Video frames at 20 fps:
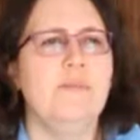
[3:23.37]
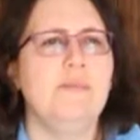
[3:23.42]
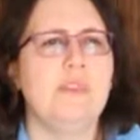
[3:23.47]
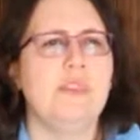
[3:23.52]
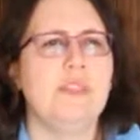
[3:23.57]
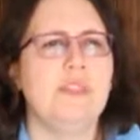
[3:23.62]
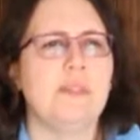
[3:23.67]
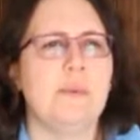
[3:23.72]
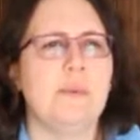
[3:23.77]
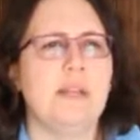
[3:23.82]

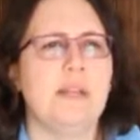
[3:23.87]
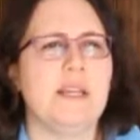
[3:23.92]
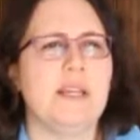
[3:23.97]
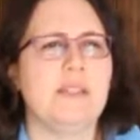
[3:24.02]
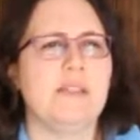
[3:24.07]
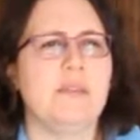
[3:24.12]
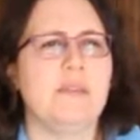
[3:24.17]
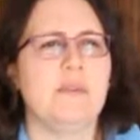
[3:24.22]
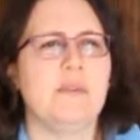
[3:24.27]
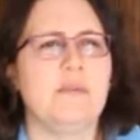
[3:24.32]
This one has
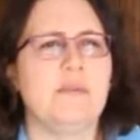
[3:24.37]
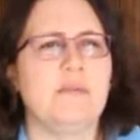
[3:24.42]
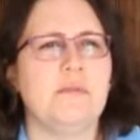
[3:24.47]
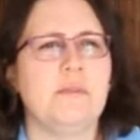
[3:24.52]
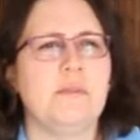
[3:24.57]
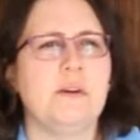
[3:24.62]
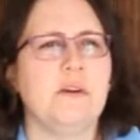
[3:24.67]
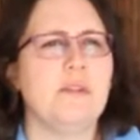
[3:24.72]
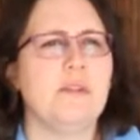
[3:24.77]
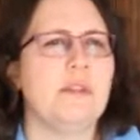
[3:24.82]
a sort of
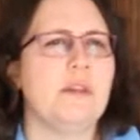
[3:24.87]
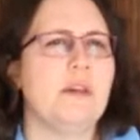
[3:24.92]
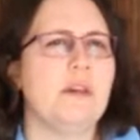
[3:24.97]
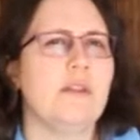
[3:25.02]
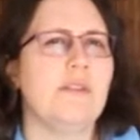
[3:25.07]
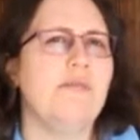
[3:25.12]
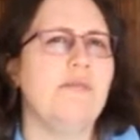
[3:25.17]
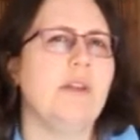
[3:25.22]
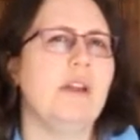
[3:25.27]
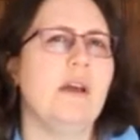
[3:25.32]
gothic
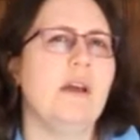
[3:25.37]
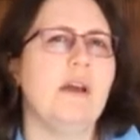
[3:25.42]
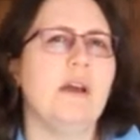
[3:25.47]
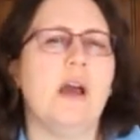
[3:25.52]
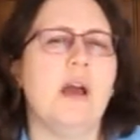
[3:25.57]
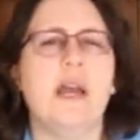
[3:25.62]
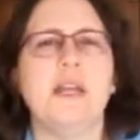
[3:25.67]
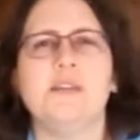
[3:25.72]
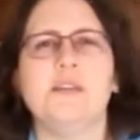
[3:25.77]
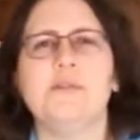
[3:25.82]
thriller
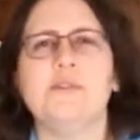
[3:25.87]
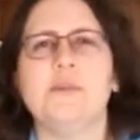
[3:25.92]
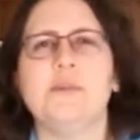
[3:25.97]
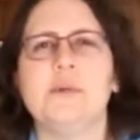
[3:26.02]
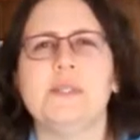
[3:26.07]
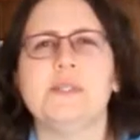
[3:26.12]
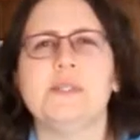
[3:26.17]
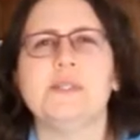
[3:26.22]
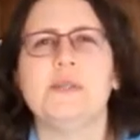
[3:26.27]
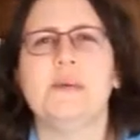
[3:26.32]
kind of
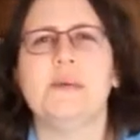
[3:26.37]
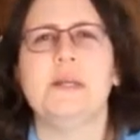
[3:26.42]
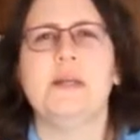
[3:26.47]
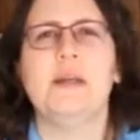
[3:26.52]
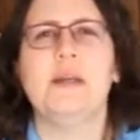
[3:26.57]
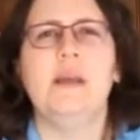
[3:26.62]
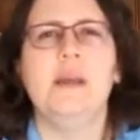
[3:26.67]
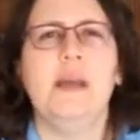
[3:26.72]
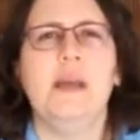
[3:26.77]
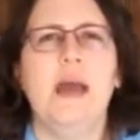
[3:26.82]
twist to it,
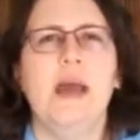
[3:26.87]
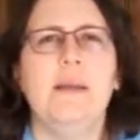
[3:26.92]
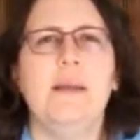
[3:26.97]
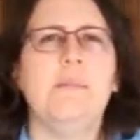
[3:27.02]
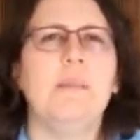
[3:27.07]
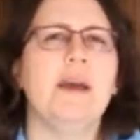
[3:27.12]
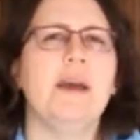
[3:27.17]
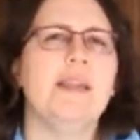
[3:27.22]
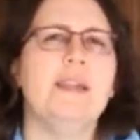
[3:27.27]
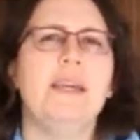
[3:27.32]
and
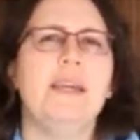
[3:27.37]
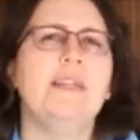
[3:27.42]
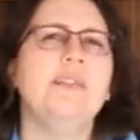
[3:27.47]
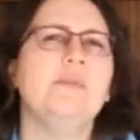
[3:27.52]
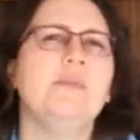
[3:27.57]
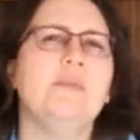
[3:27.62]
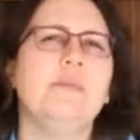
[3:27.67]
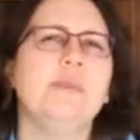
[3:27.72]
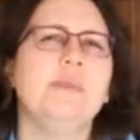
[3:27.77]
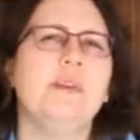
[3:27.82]
by the
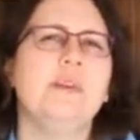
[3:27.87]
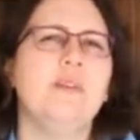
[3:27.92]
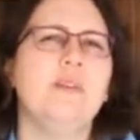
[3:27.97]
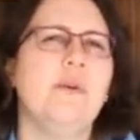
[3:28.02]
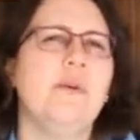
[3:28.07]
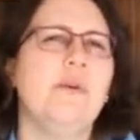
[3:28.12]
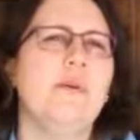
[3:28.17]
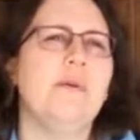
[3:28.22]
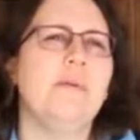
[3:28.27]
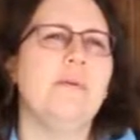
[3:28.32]
end, you
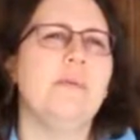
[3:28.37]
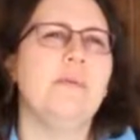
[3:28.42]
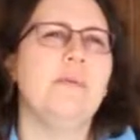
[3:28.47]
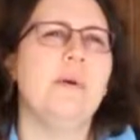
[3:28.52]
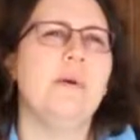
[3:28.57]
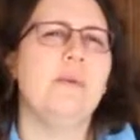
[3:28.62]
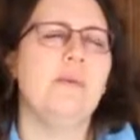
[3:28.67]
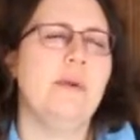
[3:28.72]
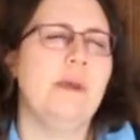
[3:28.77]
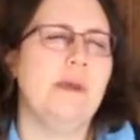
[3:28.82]
know,
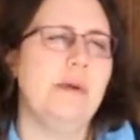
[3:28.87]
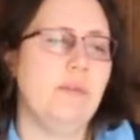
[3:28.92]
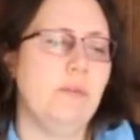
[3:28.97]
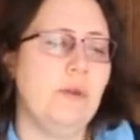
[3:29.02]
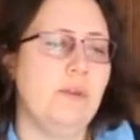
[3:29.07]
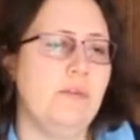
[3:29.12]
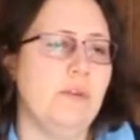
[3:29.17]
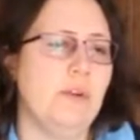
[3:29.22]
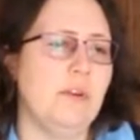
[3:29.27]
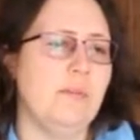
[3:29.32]

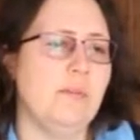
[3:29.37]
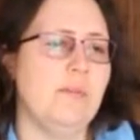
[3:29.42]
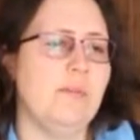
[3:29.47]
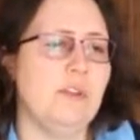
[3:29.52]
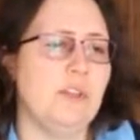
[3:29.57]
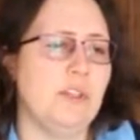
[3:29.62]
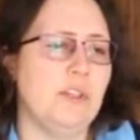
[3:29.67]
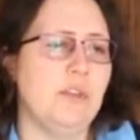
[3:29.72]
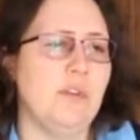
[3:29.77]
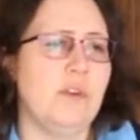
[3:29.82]
we've got
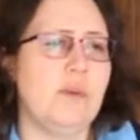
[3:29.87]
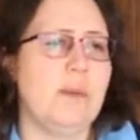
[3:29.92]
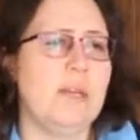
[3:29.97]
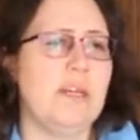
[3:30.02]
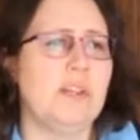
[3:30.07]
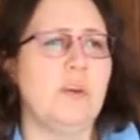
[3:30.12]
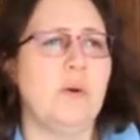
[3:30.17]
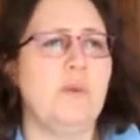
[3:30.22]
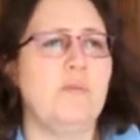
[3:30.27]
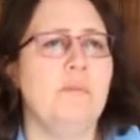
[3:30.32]
the story
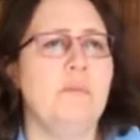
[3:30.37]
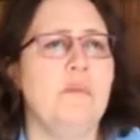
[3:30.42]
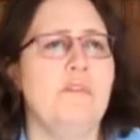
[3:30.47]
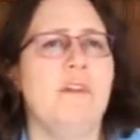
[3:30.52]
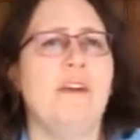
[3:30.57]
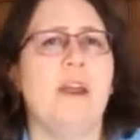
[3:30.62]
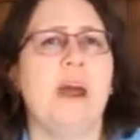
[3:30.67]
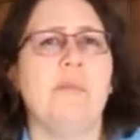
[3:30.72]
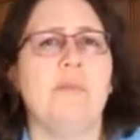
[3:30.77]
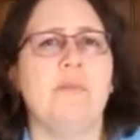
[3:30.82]
being told from a
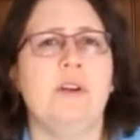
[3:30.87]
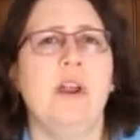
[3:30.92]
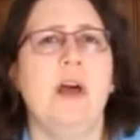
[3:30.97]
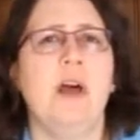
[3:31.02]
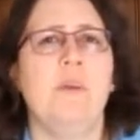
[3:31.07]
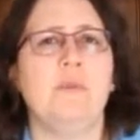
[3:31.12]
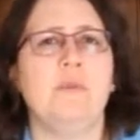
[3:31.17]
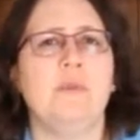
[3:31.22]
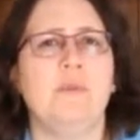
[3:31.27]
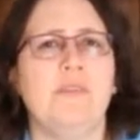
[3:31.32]
very
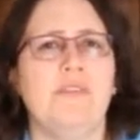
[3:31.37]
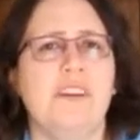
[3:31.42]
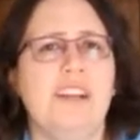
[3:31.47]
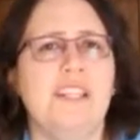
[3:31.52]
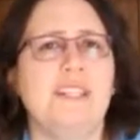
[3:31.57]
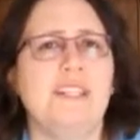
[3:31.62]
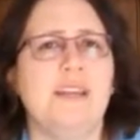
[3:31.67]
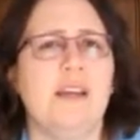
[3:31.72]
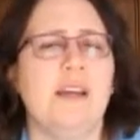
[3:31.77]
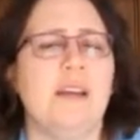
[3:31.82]
unreliable
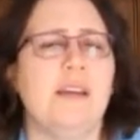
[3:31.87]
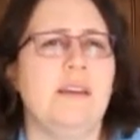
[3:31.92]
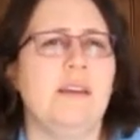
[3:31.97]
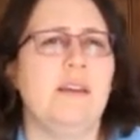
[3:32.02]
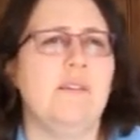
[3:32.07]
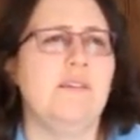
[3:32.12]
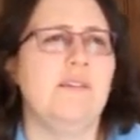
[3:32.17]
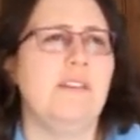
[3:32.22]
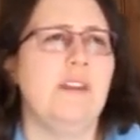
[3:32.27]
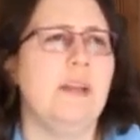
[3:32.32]
narrator
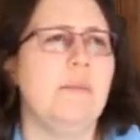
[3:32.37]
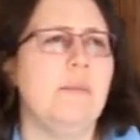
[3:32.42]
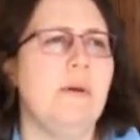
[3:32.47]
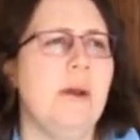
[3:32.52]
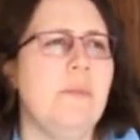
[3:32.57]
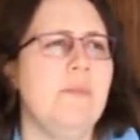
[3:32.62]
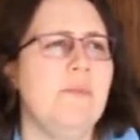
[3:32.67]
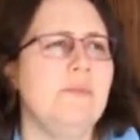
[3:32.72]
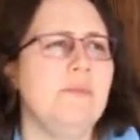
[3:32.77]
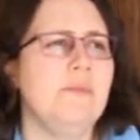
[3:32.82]
in Philip,
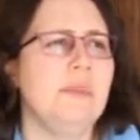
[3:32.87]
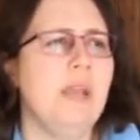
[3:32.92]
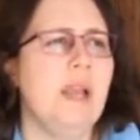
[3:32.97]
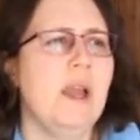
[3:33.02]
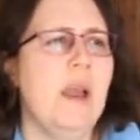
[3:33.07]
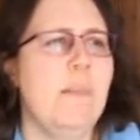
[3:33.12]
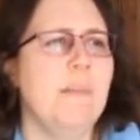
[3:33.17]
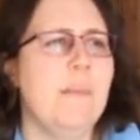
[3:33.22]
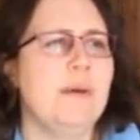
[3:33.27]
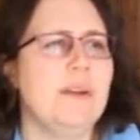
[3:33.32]

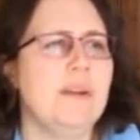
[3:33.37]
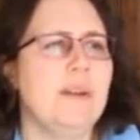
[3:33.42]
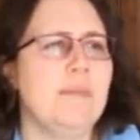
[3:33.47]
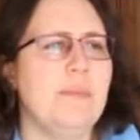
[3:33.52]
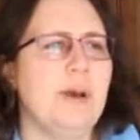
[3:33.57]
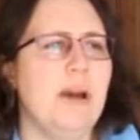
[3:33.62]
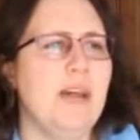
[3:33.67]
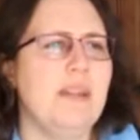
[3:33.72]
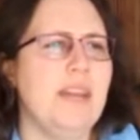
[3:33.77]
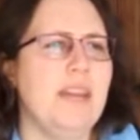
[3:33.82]
but
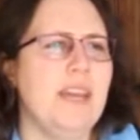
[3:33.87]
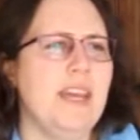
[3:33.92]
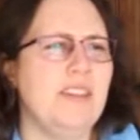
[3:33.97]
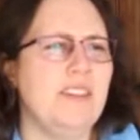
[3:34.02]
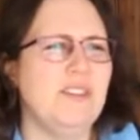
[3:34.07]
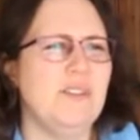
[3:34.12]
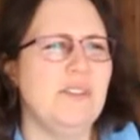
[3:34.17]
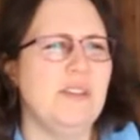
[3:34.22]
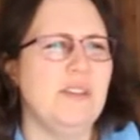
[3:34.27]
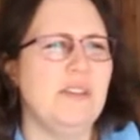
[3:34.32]
by the
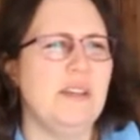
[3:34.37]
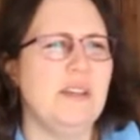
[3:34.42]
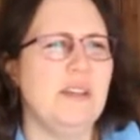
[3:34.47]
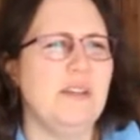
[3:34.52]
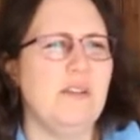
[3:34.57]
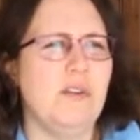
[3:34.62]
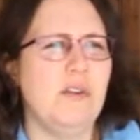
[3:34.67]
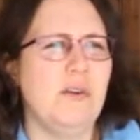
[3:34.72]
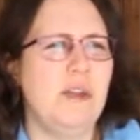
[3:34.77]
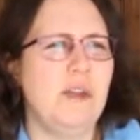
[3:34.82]
end,
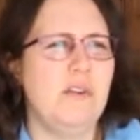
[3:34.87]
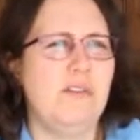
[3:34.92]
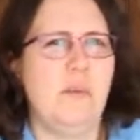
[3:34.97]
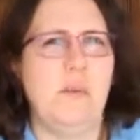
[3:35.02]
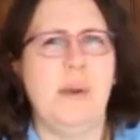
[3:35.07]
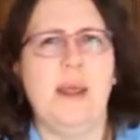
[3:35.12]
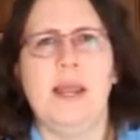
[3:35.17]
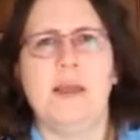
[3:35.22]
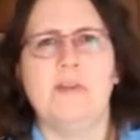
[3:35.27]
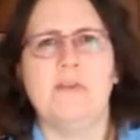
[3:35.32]
you know, even
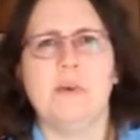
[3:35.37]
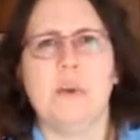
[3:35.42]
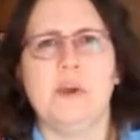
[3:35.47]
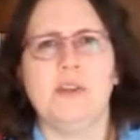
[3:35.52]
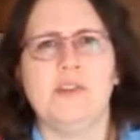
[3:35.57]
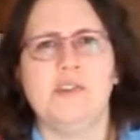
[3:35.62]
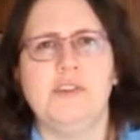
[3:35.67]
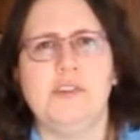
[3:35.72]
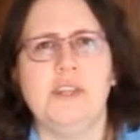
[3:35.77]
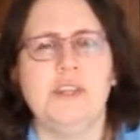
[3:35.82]
we're left
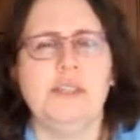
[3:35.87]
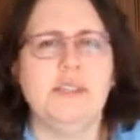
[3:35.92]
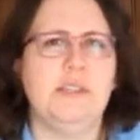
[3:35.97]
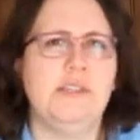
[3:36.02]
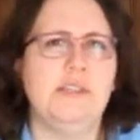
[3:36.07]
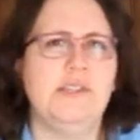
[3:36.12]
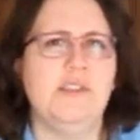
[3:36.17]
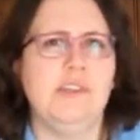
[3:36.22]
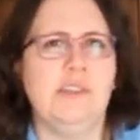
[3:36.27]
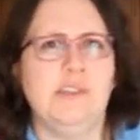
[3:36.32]
questioning,
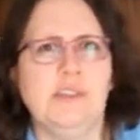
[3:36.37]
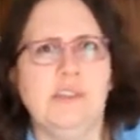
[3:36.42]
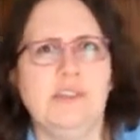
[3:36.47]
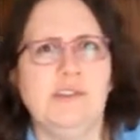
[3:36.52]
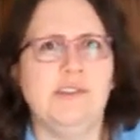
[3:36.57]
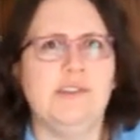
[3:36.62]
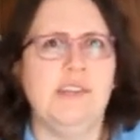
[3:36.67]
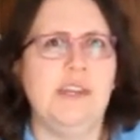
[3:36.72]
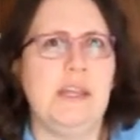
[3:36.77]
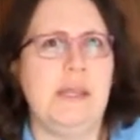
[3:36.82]
did she, didn't
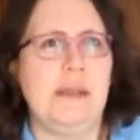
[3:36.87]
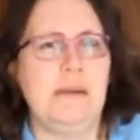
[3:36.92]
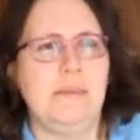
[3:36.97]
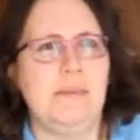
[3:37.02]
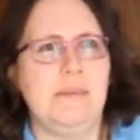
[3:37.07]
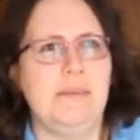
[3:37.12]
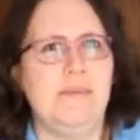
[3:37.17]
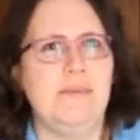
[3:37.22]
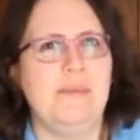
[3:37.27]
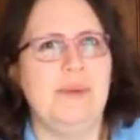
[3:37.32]
she?
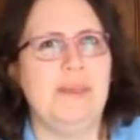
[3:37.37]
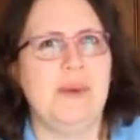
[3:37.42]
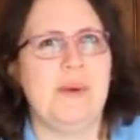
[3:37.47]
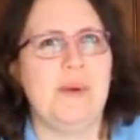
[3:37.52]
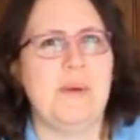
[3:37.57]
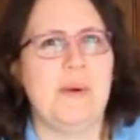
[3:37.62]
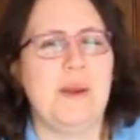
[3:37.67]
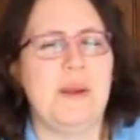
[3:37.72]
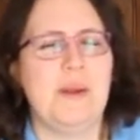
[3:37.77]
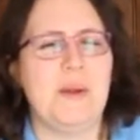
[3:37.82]
We don't
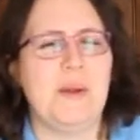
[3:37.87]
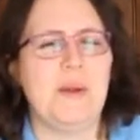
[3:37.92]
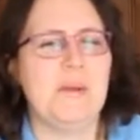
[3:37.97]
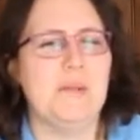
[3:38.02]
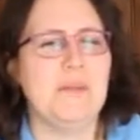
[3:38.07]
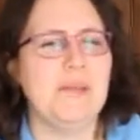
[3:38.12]
quite know.